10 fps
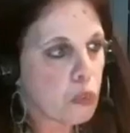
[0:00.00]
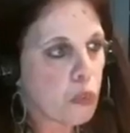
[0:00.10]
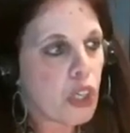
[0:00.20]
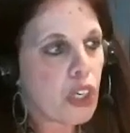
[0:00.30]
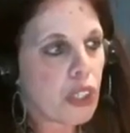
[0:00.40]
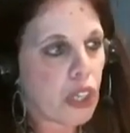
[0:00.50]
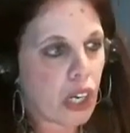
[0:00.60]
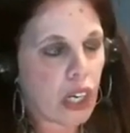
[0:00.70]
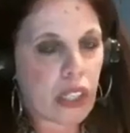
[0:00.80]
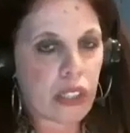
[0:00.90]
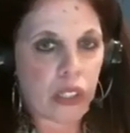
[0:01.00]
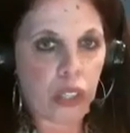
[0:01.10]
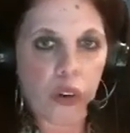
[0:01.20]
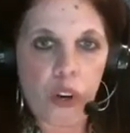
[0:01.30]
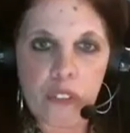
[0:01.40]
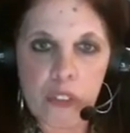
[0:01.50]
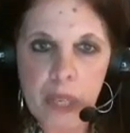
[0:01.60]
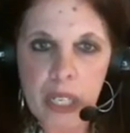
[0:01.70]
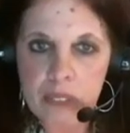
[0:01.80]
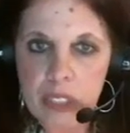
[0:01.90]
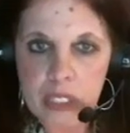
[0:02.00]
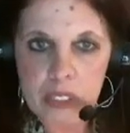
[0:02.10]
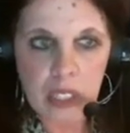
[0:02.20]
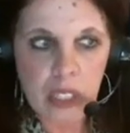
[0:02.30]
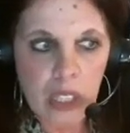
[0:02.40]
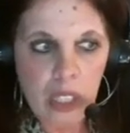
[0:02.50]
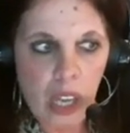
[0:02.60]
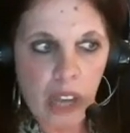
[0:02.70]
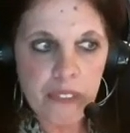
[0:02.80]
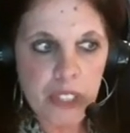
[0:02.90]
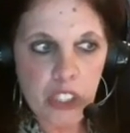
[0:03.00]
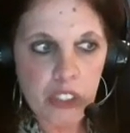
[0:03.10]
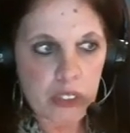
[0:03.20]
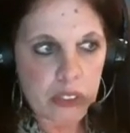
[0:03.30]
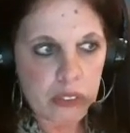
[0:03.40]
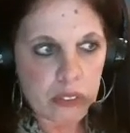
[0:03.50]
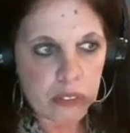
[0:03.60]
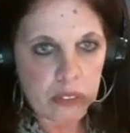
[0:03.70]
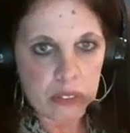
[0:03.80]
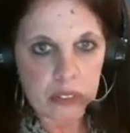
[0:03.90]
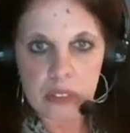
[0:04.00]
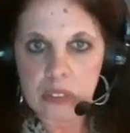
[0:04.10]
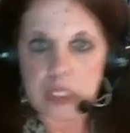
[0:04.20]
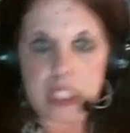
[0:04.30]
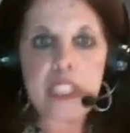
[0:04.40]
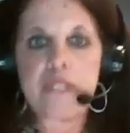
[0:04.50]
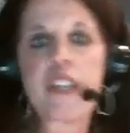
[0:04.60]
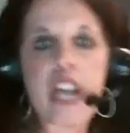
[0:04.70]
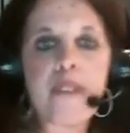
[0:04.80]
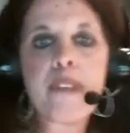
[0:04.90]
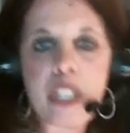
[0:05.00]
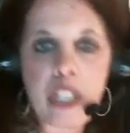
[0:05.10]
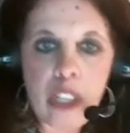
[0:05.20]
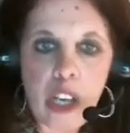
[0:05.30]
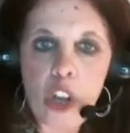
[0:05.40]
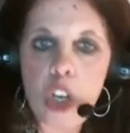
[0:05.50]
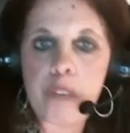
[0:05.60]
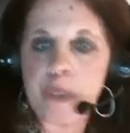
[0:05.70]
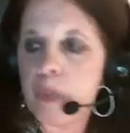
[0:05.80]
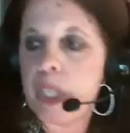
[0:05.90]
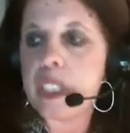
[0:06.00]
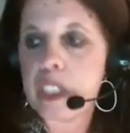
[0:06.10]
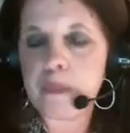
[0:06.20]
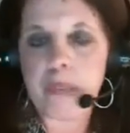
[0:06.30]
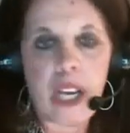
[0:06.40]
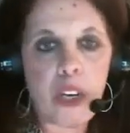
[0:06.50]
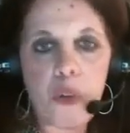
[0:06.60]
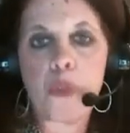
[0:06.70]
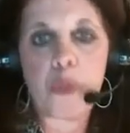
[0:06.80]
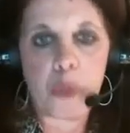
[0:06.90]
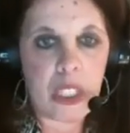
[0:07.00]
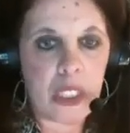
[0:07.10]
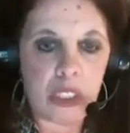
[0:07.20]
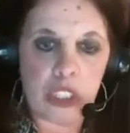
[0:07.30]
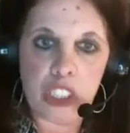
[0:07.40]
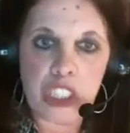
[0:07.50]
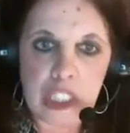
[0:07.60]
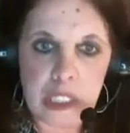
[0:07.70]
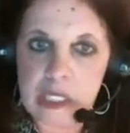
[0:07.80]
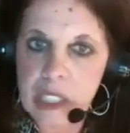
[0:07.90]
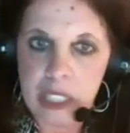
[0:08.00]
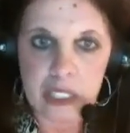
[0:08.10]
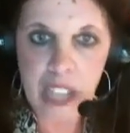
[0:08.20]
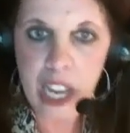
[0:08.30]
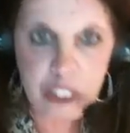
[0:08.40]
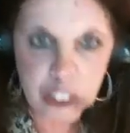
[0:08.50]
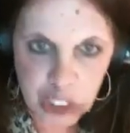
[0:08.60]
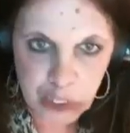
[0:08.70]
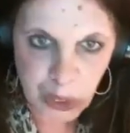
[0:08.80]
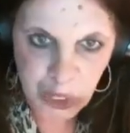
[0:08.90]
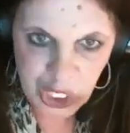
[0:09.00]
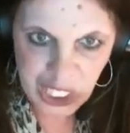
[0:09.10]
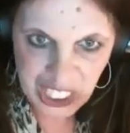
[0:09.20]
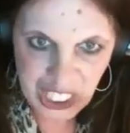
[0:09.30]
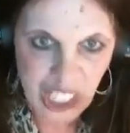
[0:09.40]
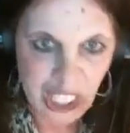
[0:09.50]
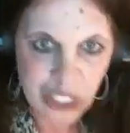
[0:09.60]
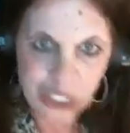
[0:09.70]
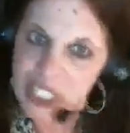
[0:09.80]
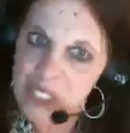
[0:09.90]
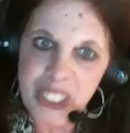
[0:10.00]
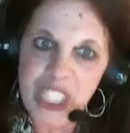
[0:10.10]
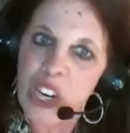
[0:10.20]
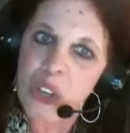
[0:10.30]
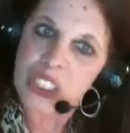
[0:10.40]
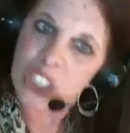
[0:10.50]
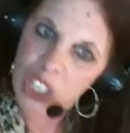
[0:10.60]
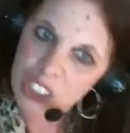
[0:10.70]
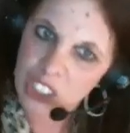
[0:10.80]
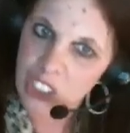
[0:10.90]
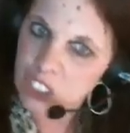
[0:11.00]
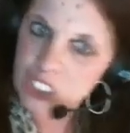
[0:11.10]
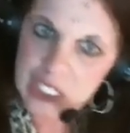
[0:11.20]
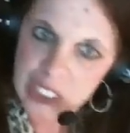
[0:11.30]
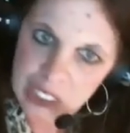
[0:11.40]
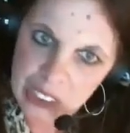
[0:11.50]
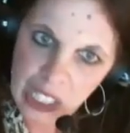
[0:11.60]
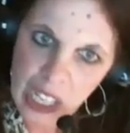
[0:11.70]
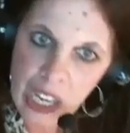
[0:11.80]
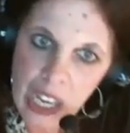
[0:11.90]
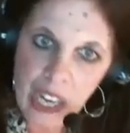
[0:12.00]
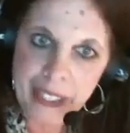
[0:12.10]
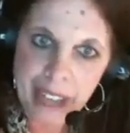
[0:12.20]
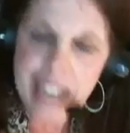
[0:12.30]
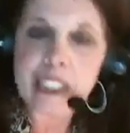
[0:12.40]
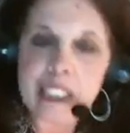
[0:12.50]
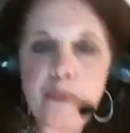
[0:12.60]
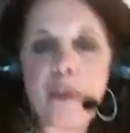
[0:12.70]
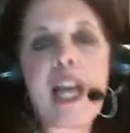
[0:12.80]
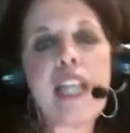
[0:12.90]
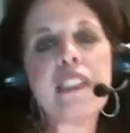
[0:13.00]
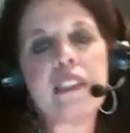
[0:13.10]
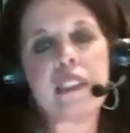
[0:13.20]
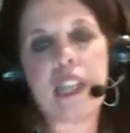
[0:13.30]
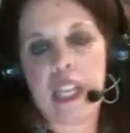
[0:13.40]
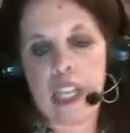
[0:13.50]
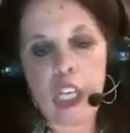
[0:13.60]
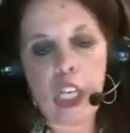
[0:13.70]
working on A Call from Heaven, I figured these phenomena are going to be witnessed by who? The nurses and the doctors mostly. So let me go and talk to the nurses. And not surprisingly,